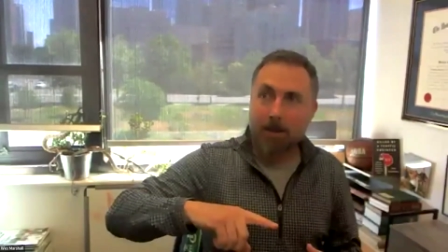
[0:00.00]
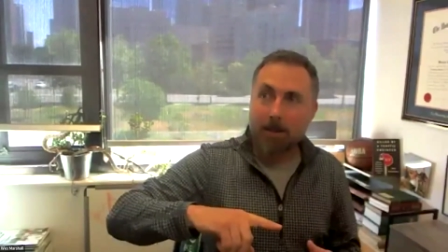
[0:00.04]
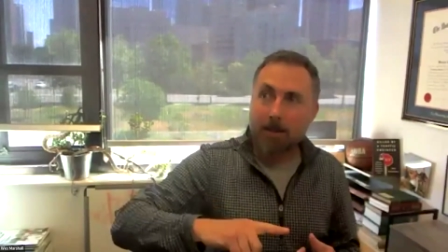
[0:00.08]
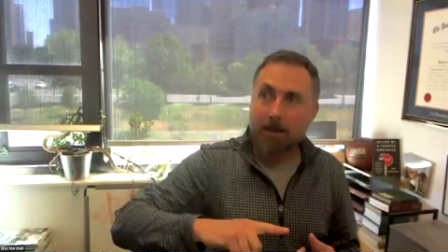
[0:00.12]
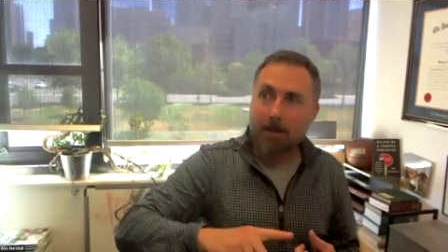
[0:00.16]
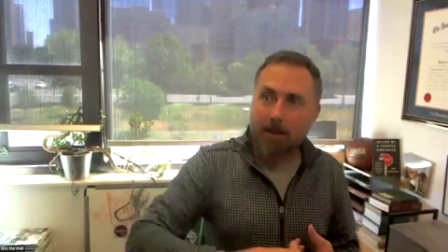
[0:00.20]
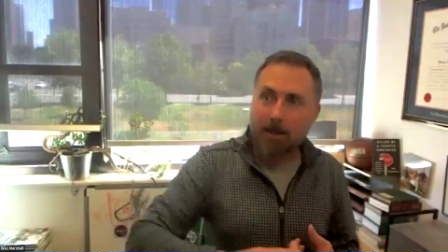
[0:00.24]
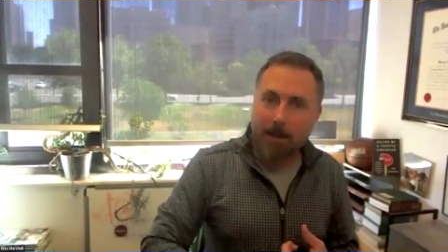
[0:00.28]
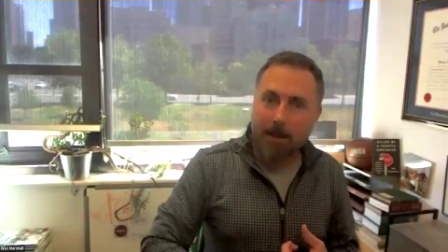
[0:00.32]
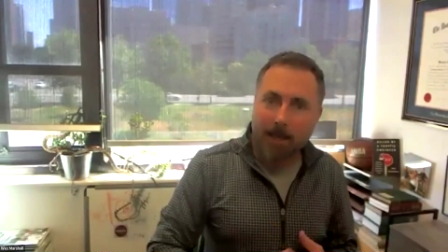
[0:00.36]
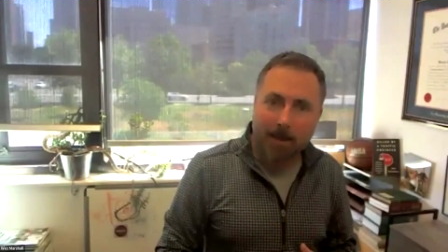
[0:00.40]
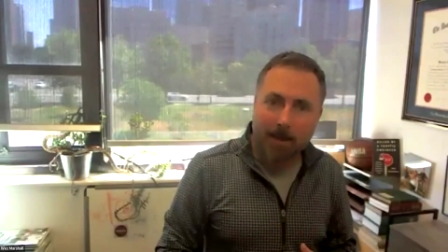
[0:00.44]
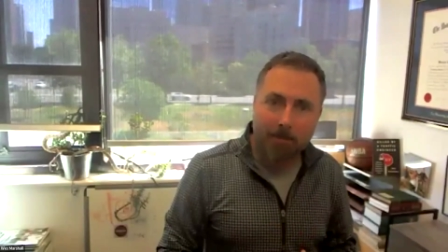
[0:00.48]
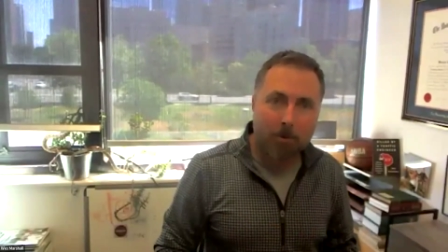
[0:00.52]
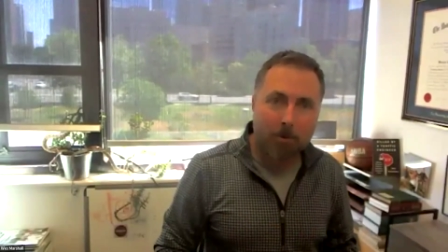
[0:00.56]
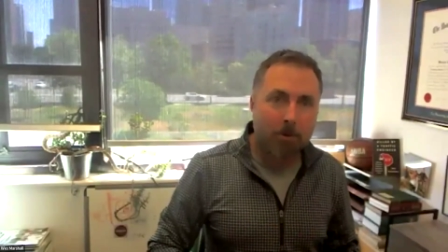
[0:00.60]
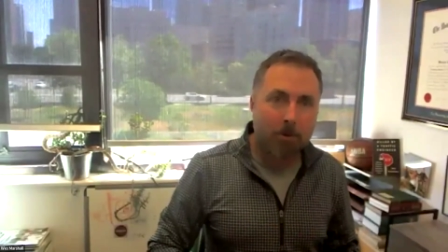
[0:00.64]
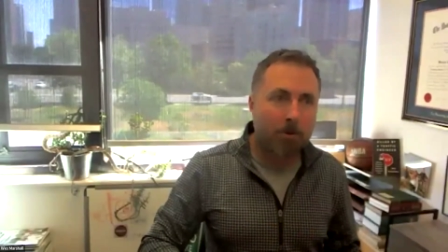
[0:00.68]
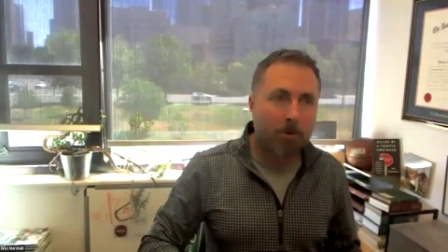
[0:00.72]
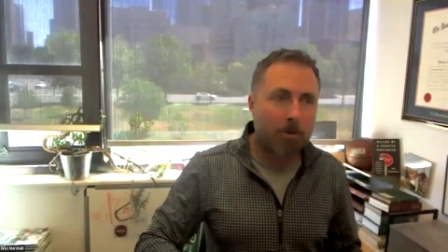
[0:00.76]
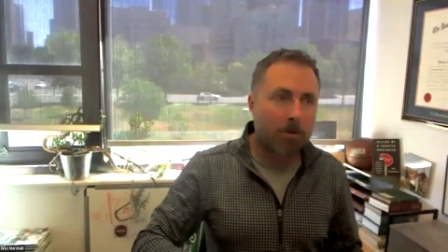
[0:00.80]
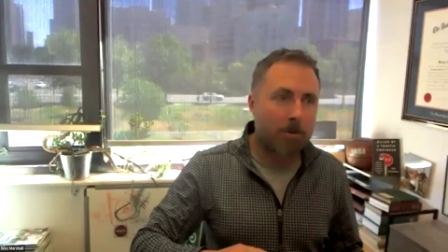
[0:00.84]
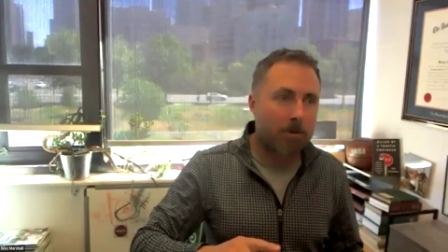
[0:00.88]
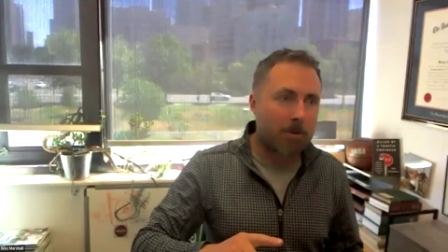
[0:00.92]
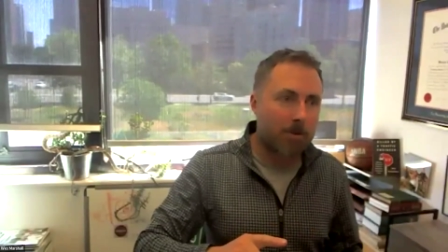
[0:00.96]
the
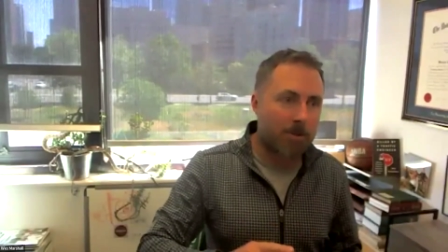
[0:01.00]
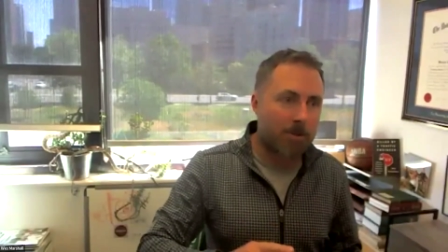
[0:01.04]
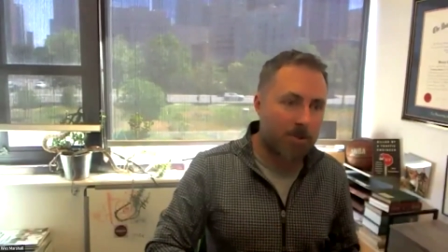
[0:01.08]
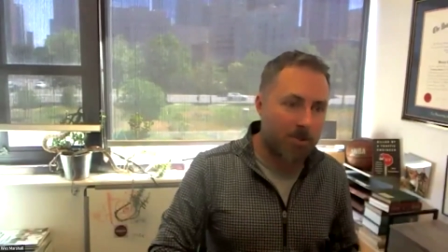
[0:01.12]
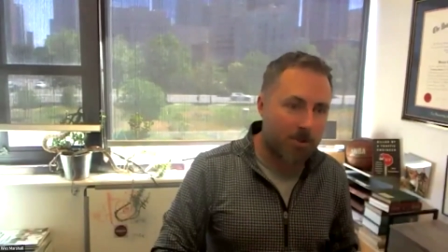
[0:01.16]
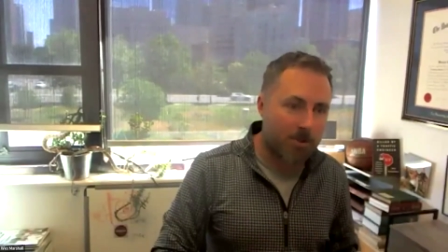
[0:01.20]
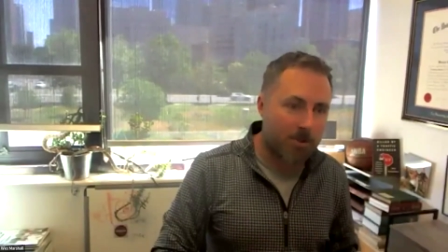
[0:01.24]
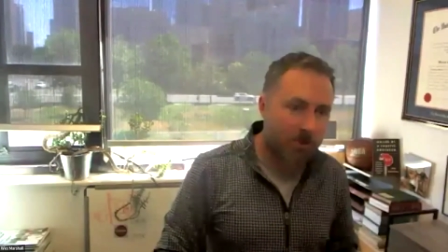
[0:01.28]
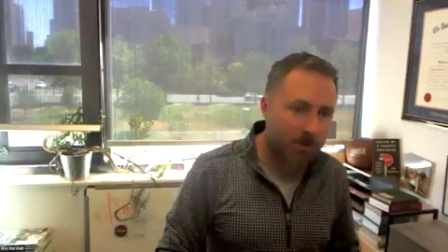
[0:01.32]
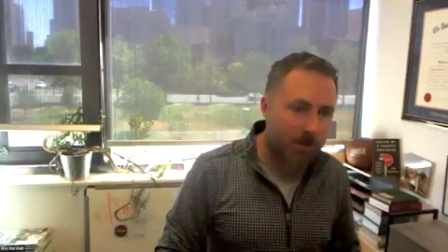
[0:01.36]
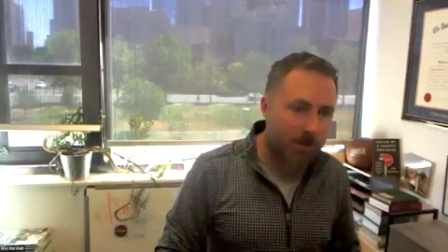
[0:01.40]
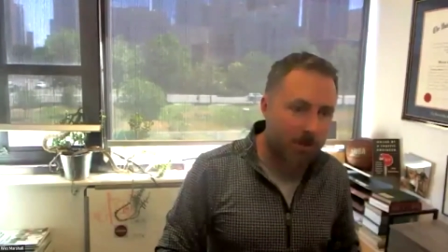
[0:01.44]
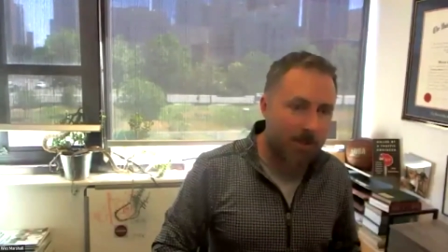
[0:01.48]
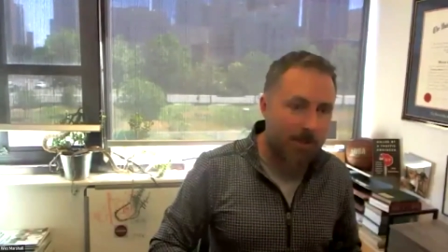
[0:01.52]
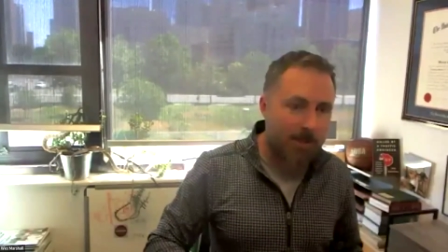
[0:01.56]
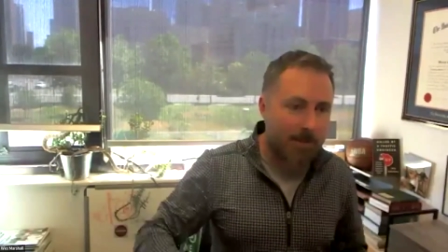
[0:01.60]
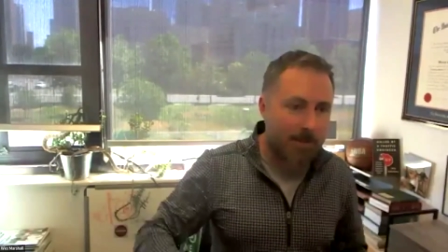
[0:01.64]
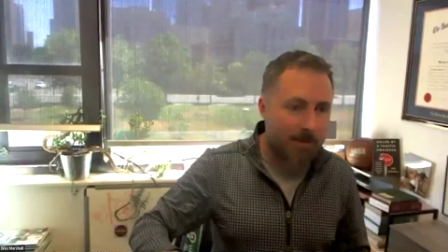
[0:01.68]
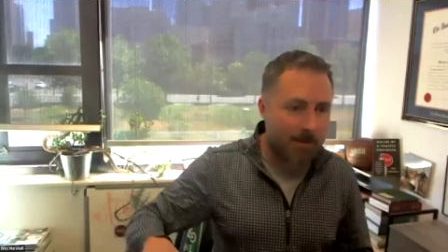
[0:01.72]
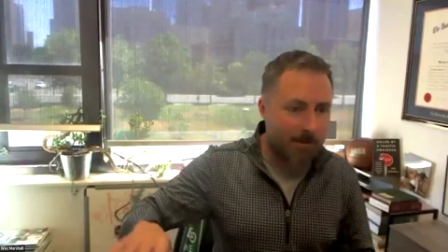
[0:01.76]
neighborhood, the street,